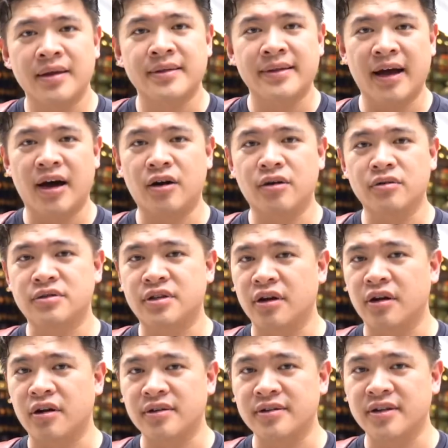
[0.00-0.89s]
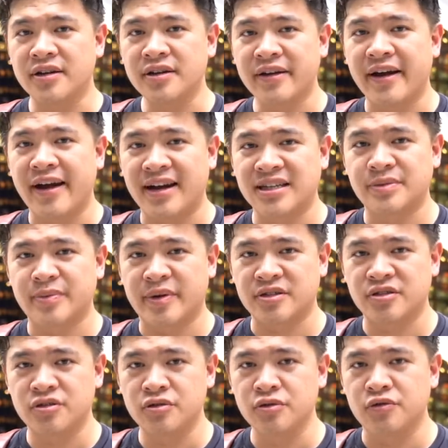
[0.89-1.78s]
Now, there are other
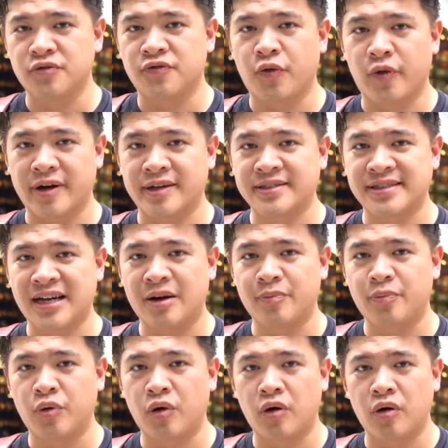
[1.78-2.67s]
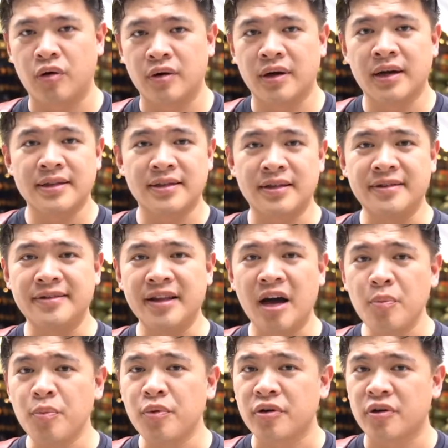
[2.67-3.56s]
aspects too. For example, the
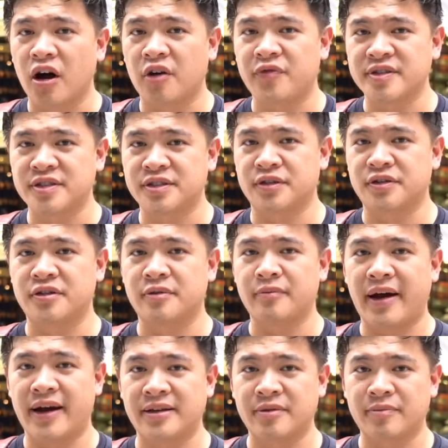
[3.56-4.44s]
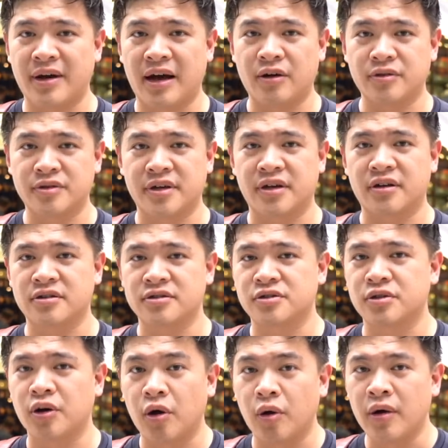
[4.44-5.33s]
number of a certain item out there.
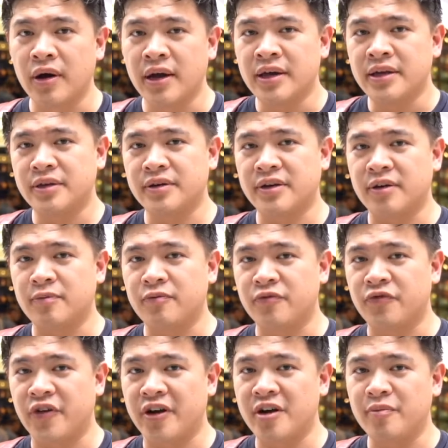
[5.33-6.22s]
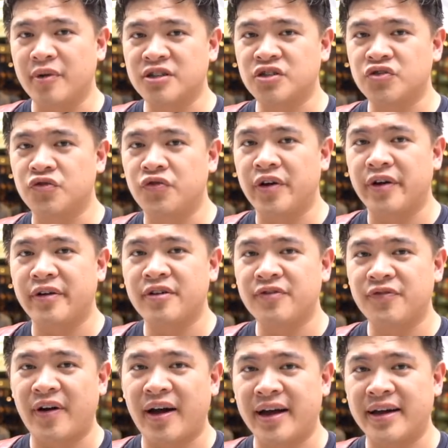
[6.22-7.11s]
So you can very much
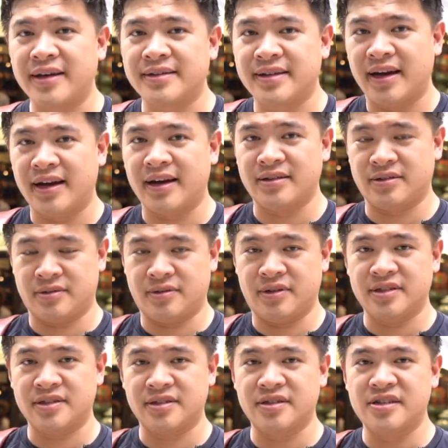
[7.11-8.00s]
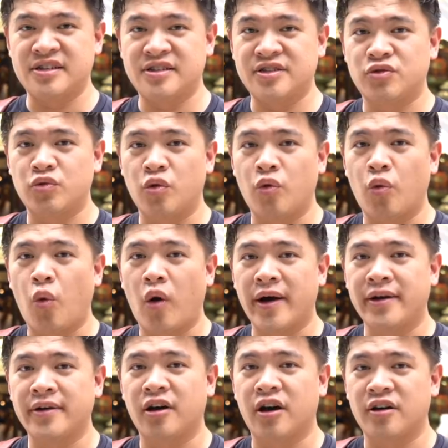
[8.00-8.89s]
verify that this is
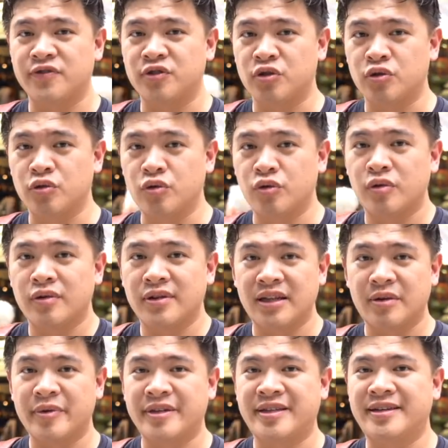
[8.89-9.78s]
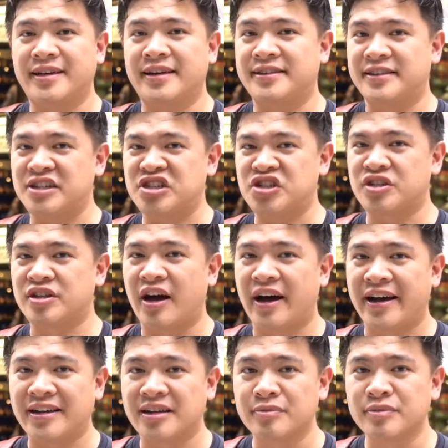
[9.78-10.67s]
one of two limited edition
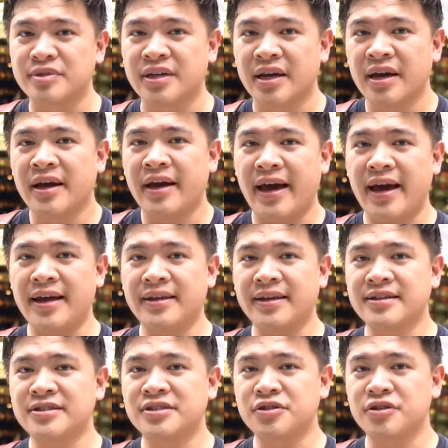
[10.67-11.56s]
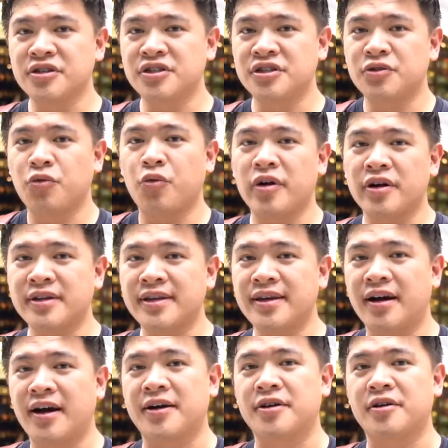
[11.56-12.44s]
items, and you can search where
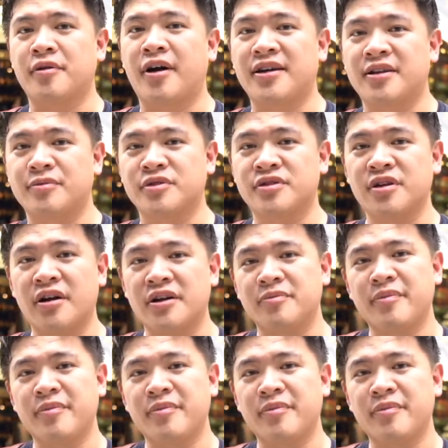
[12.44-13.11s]
the other items are.